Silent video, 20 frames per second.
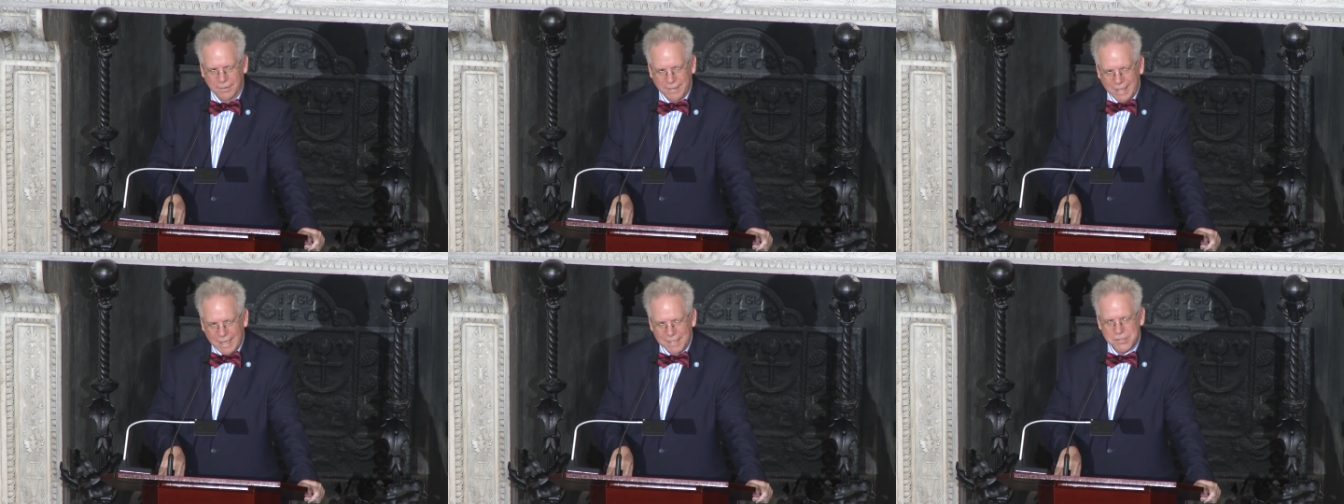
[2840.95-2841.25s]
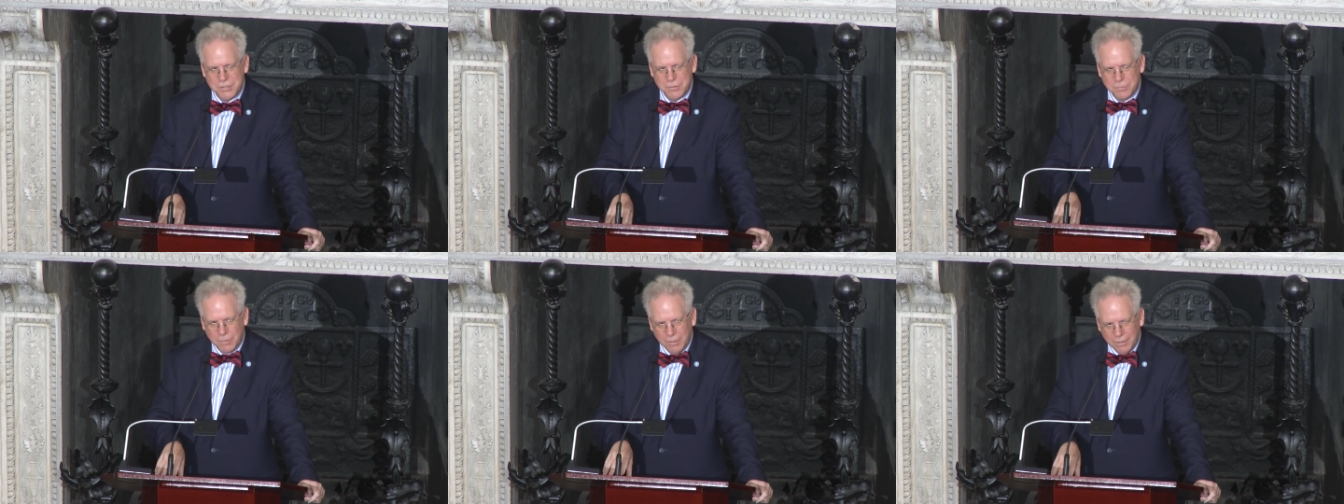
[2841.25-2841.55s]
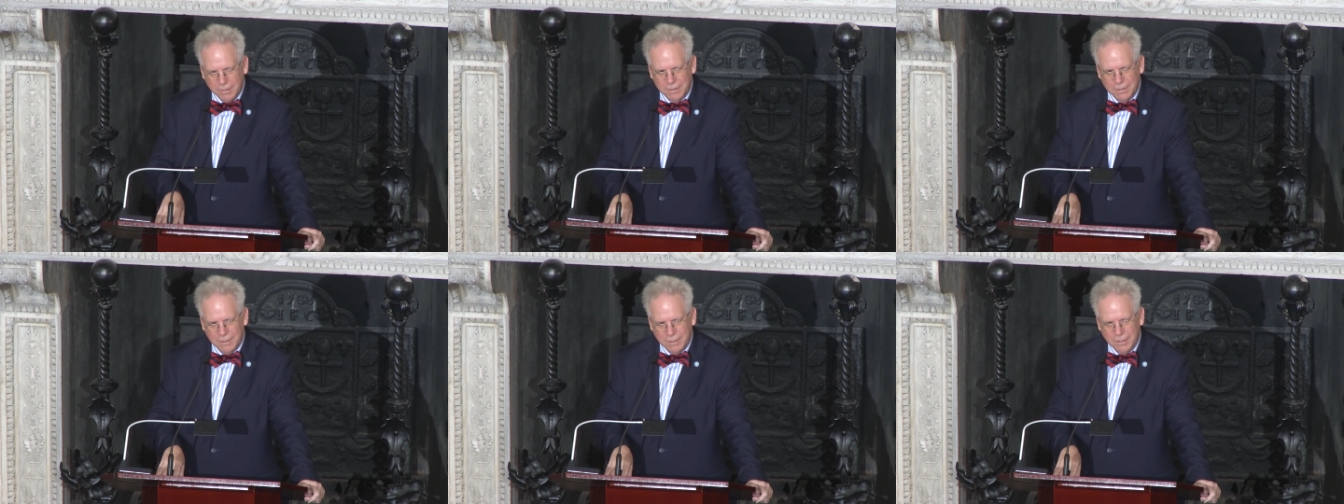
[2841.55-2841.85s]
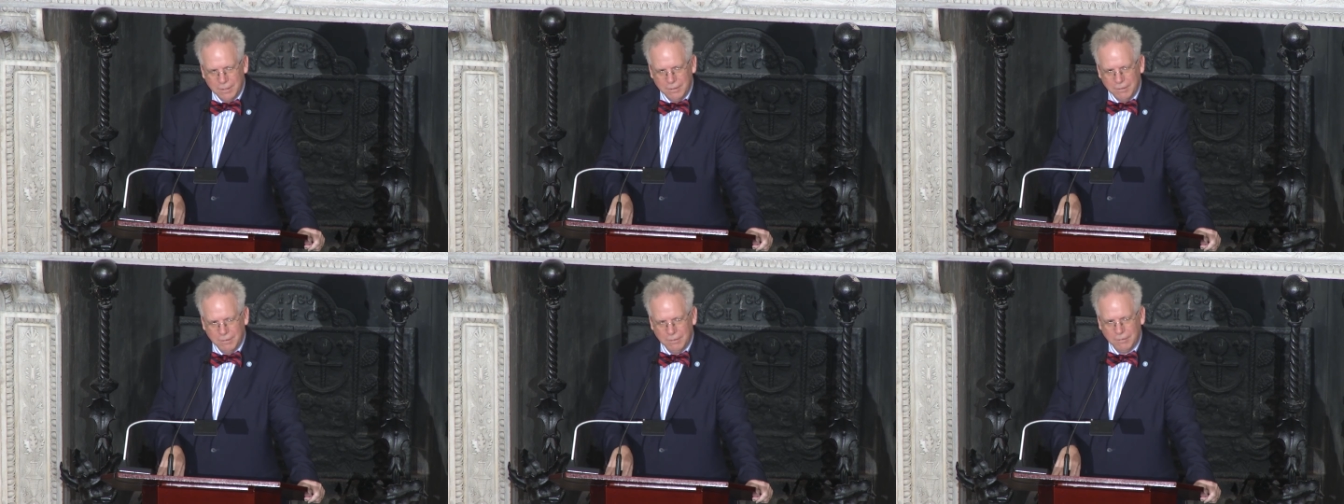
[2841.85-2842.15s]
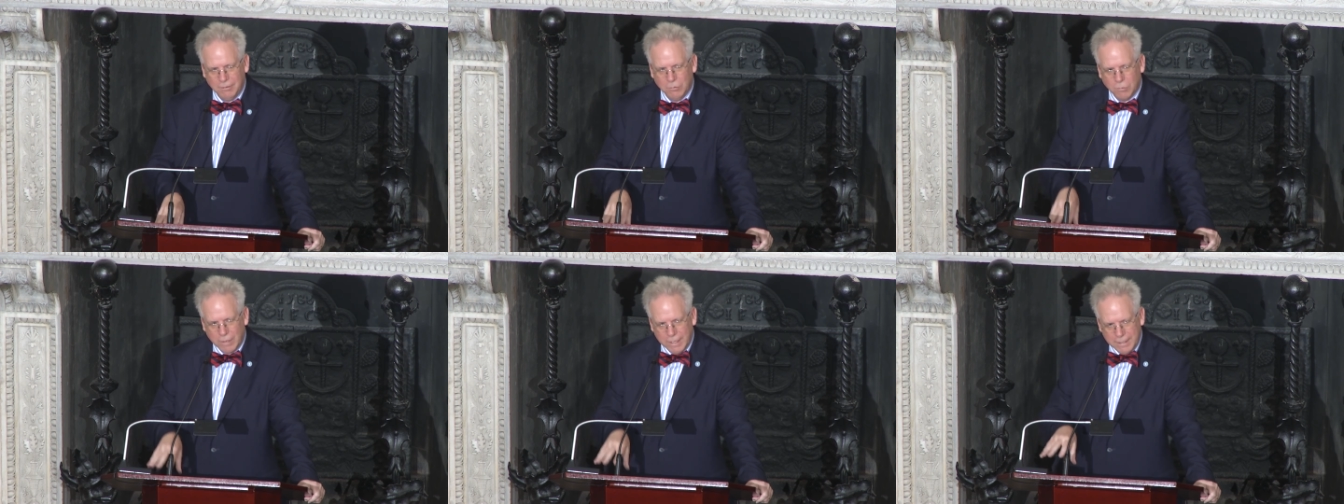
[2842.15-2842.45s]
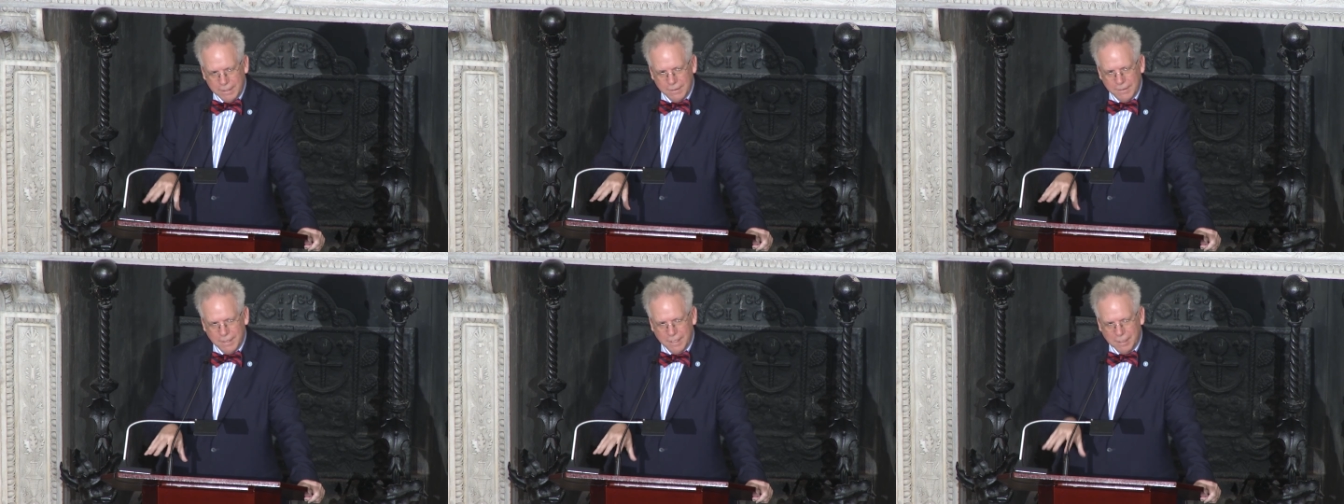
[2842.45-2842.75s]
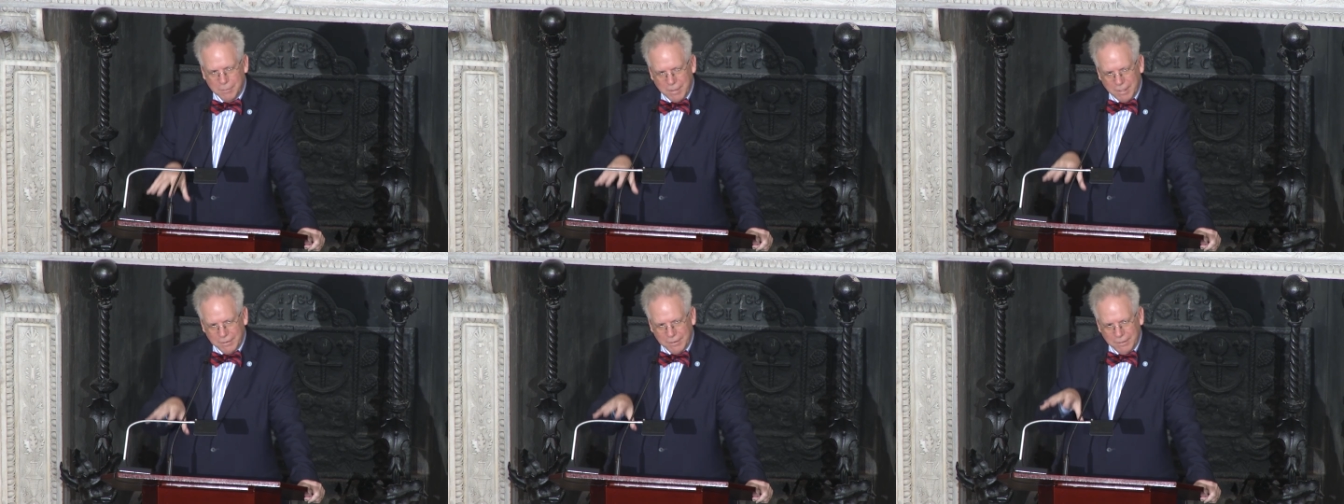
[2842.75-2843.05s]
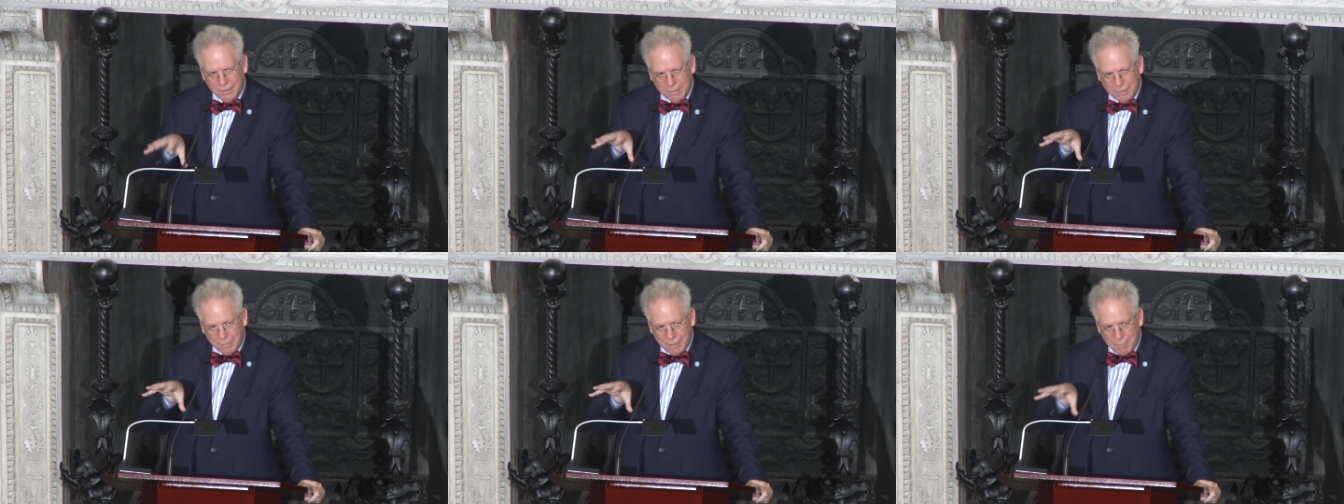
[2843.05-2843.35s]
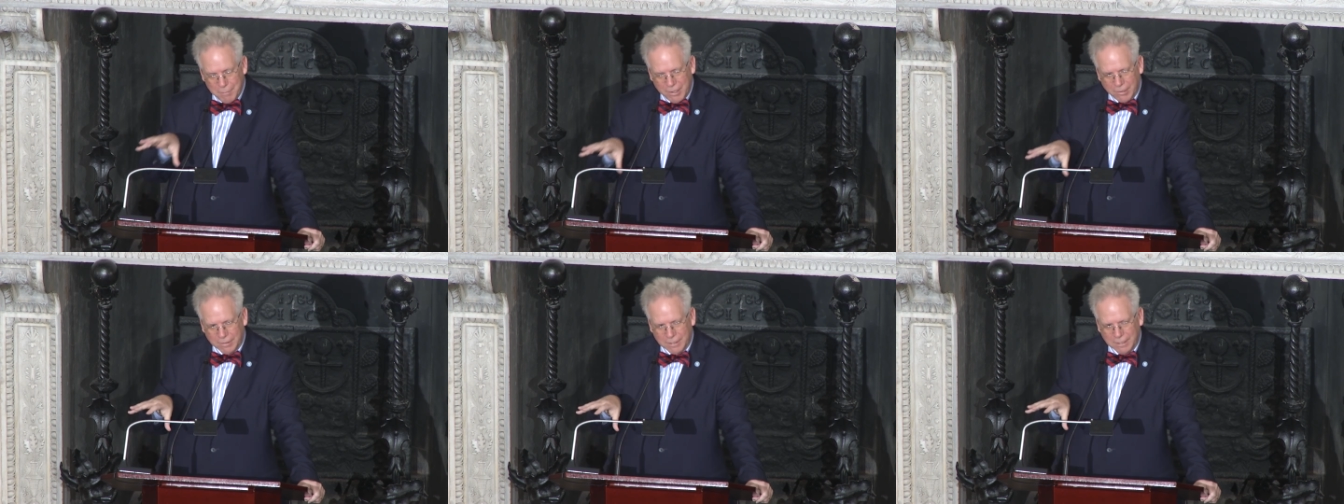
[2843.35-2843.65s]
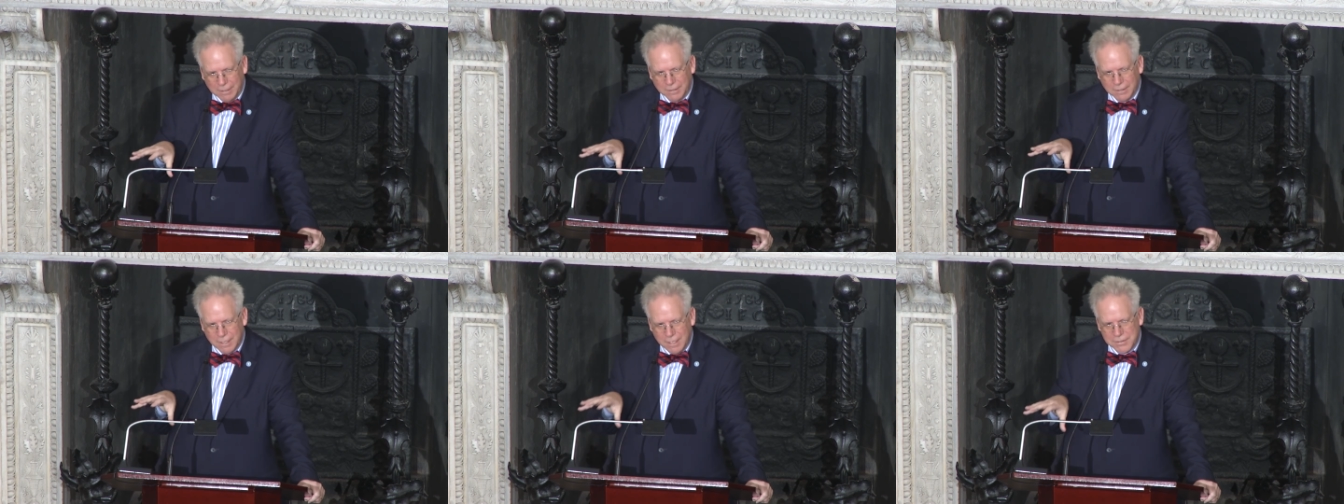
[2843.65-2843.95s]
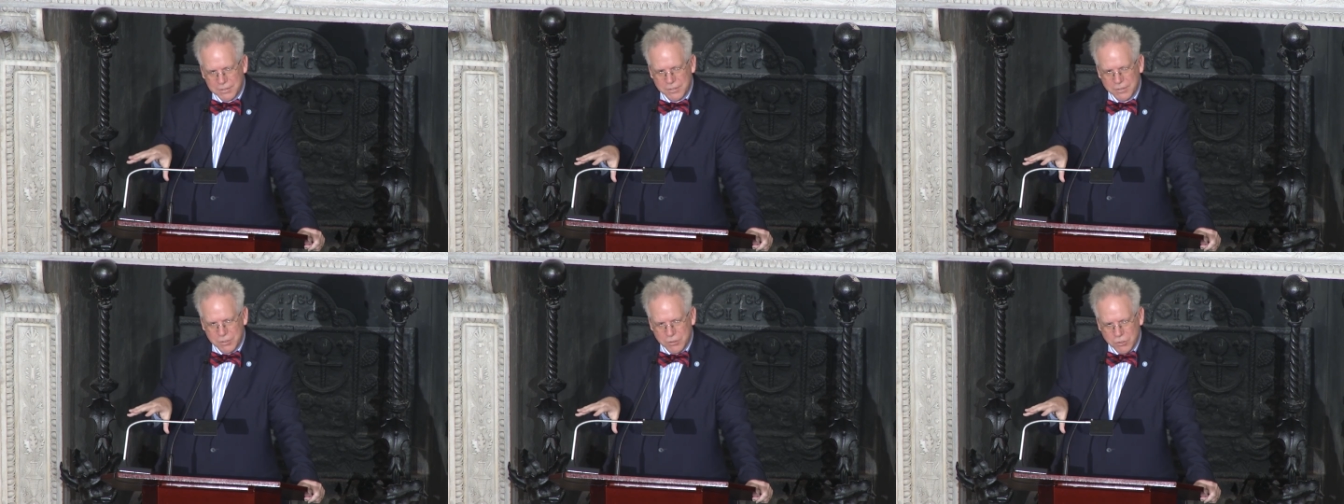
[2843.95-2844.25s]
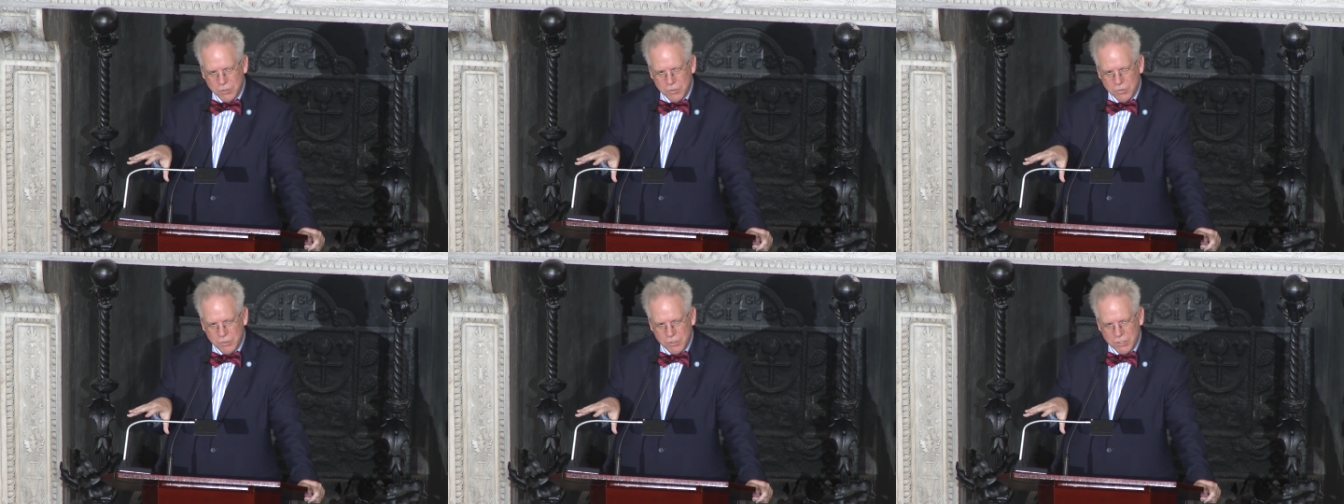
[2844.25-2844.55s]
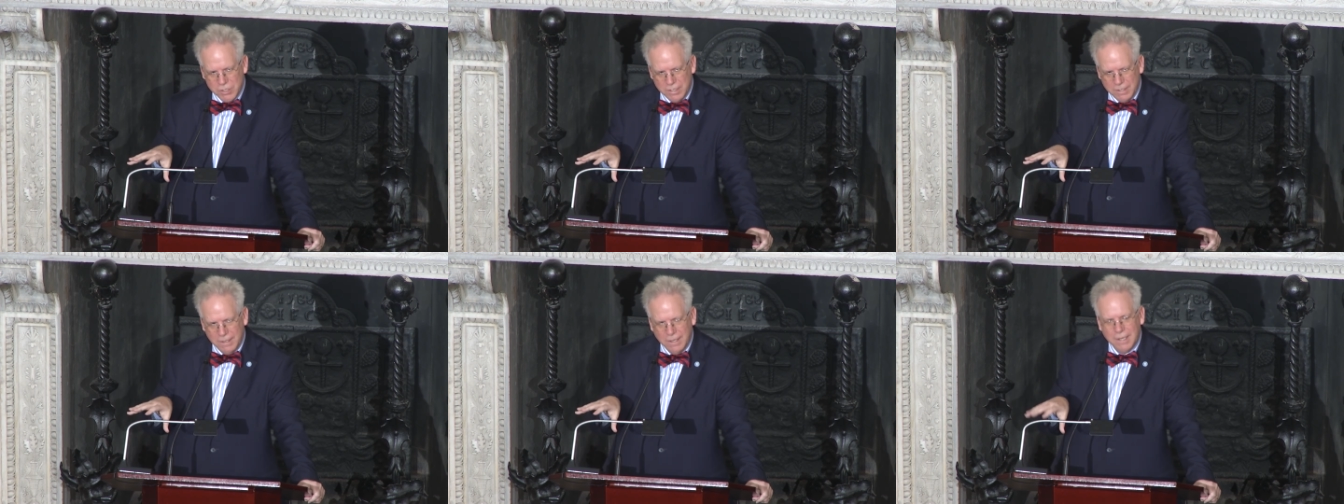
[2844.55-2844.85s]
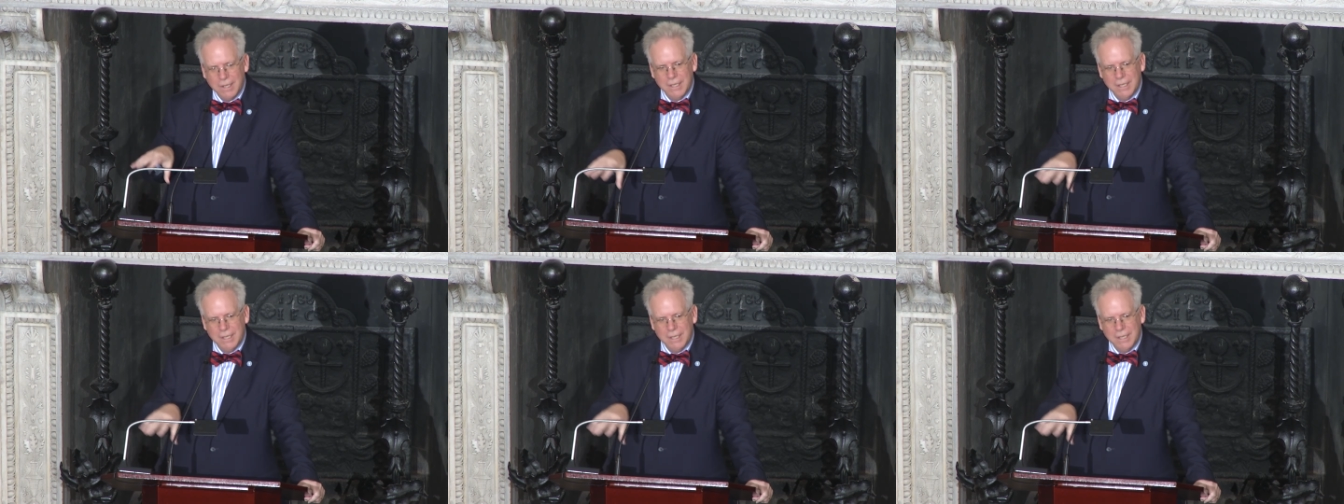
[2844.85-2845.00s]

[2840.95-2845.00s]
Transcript: That's really the great thing about the American Constitution.